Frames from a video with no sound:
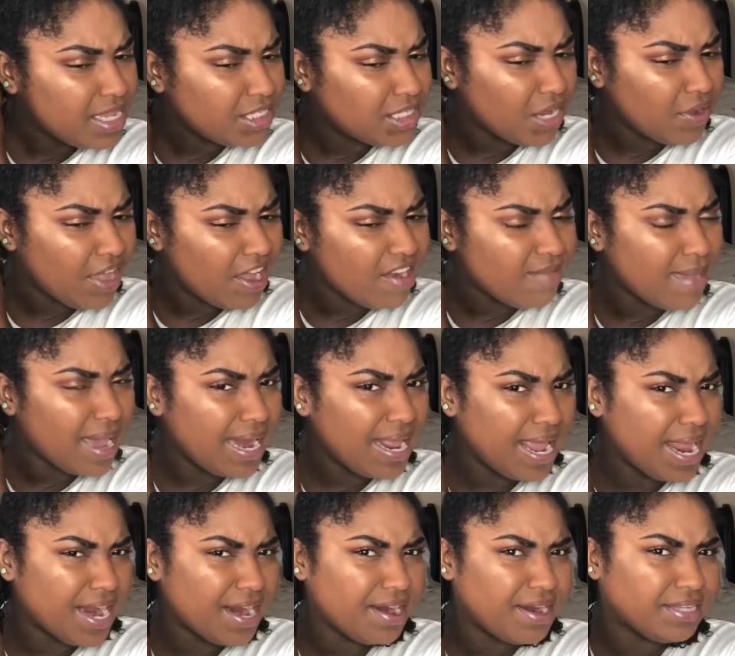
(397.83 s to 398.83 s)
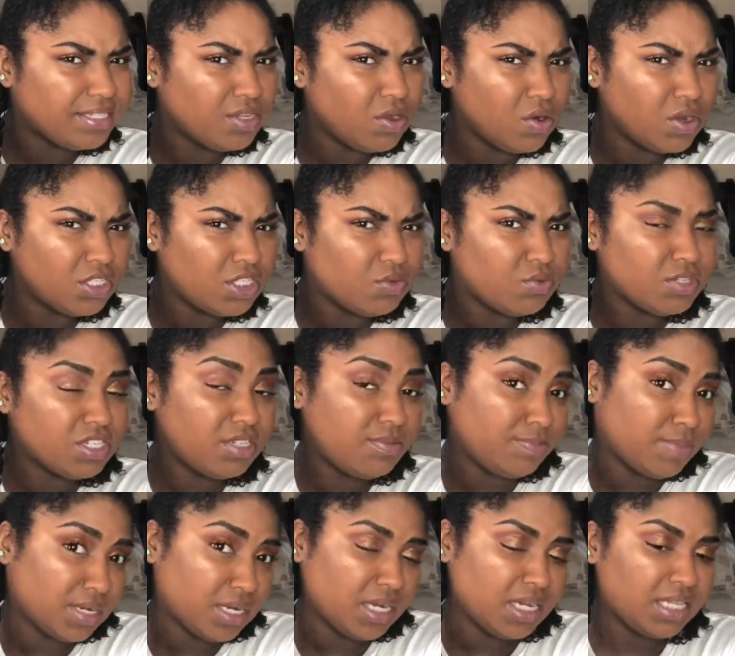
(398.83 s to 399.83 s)
So everybody's hair is going to
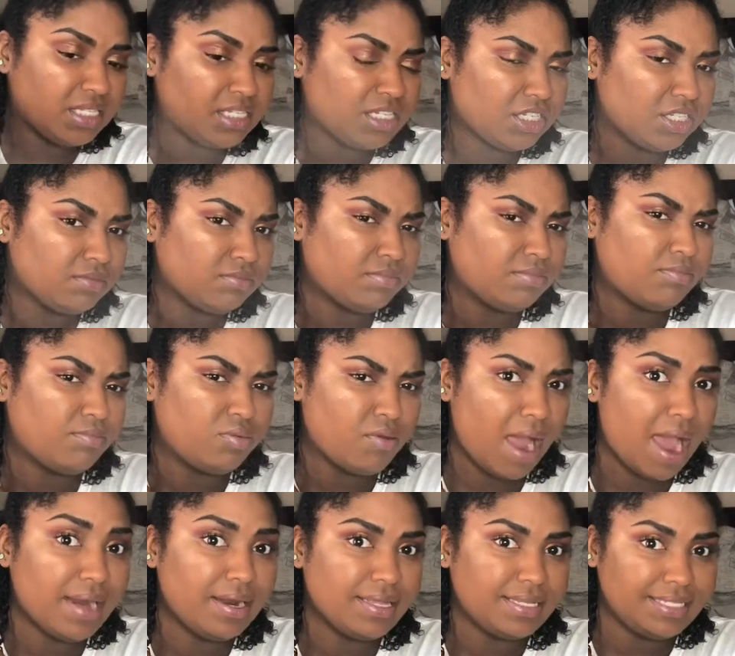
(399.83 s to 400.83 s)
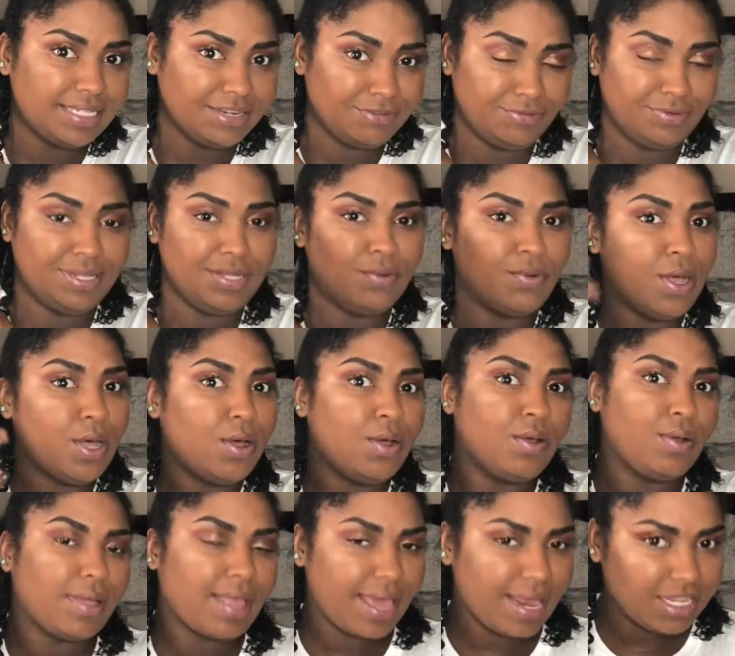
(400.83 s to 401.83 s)
respond to products differently.
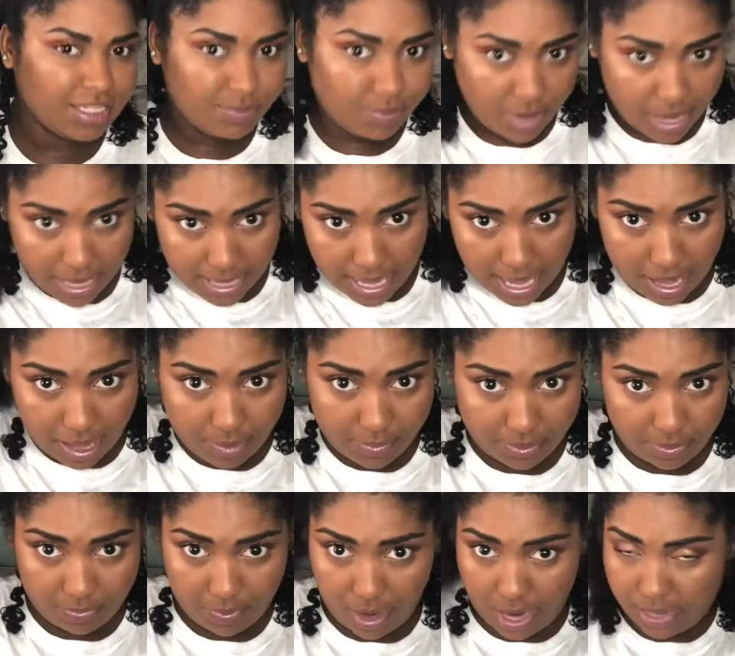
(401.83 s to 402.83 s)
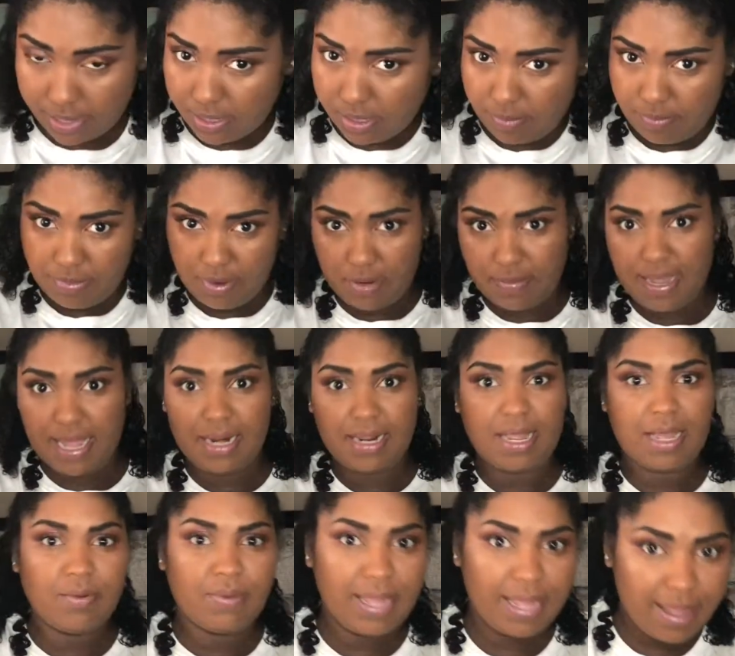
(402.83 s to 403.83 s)
Whoa, kind of sprayed y'all with the water. Hope nobody
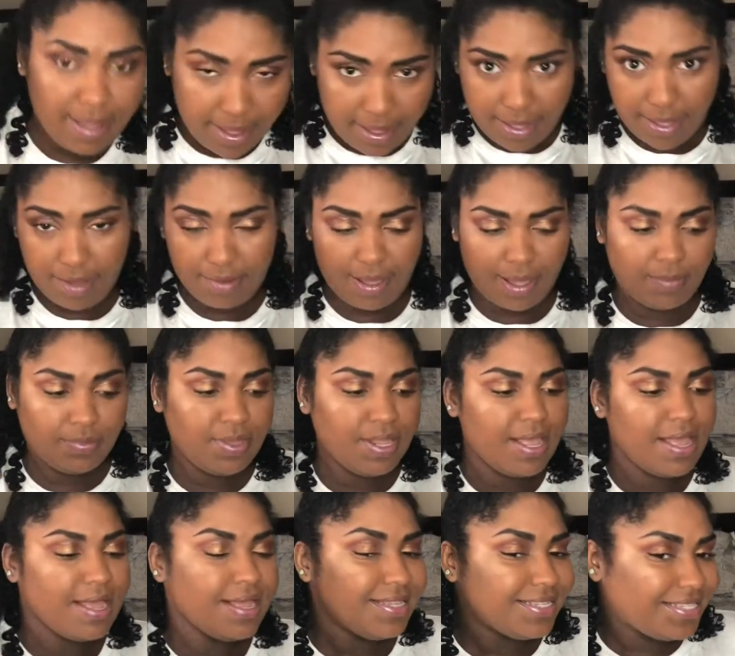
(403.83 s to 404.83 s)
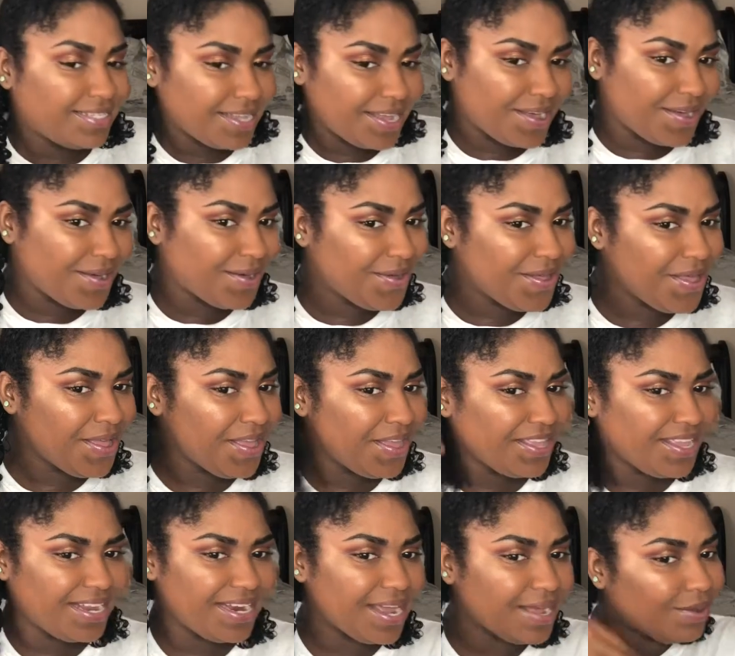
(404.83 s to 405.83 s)
got wet. Okay, so,
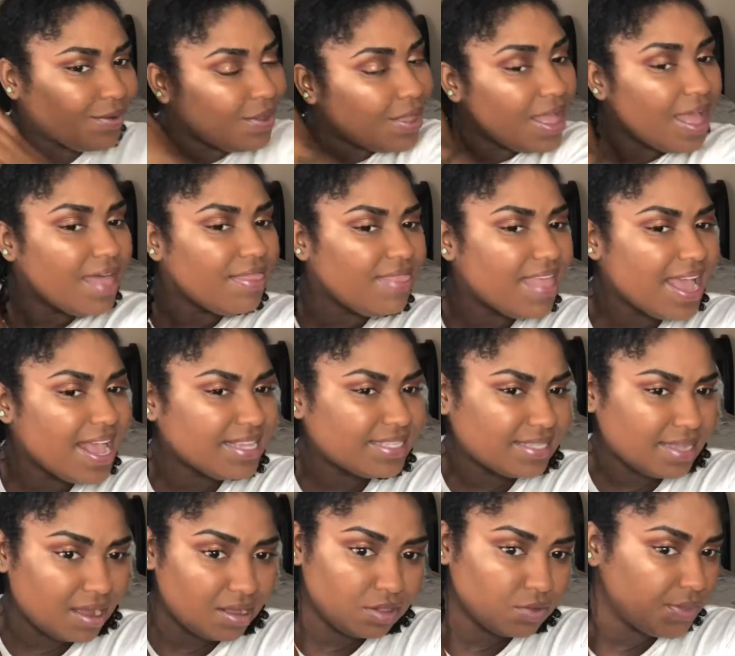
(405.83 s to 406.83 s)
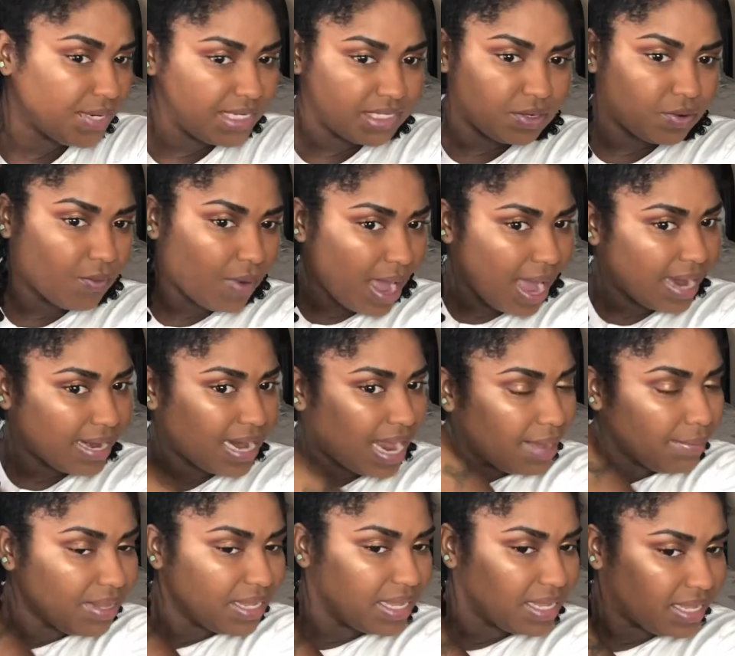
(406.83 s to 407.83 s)
you know, that's the only reason why,
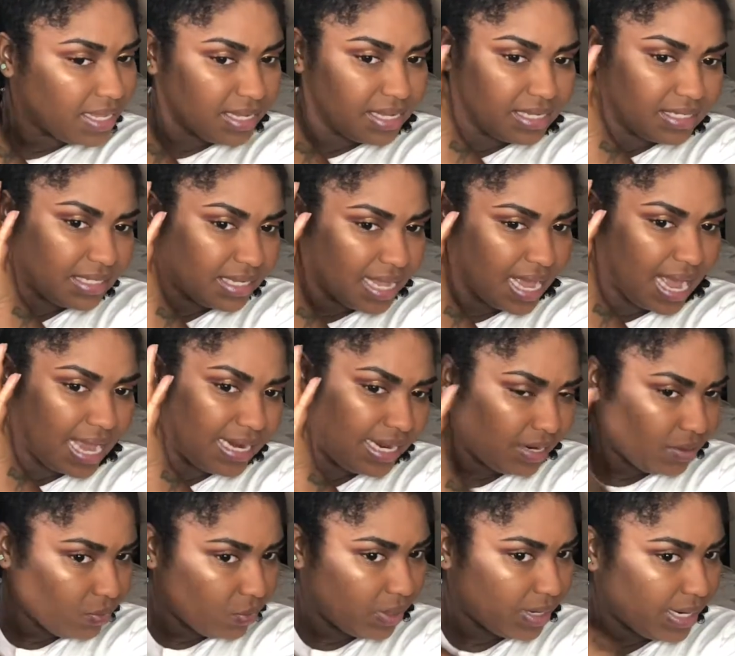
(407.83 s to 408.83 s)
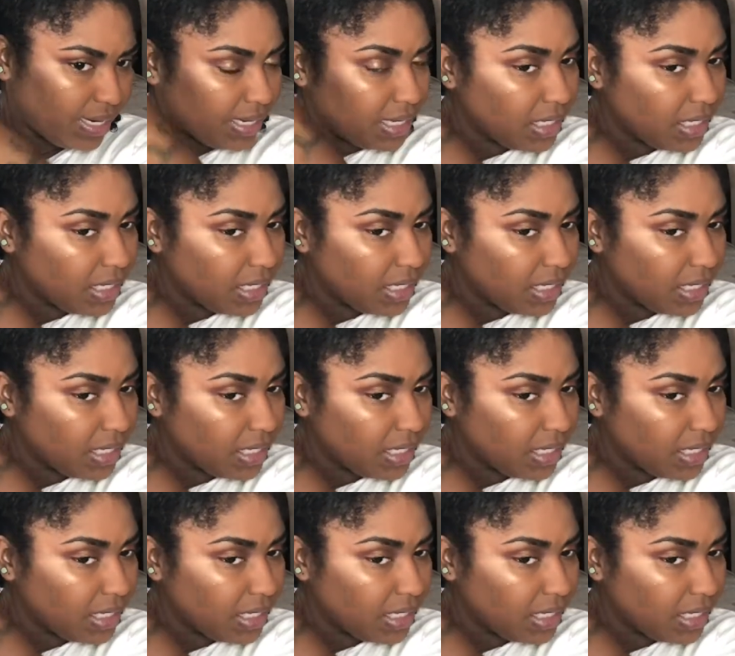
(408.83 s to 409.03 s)
not because I didn't want to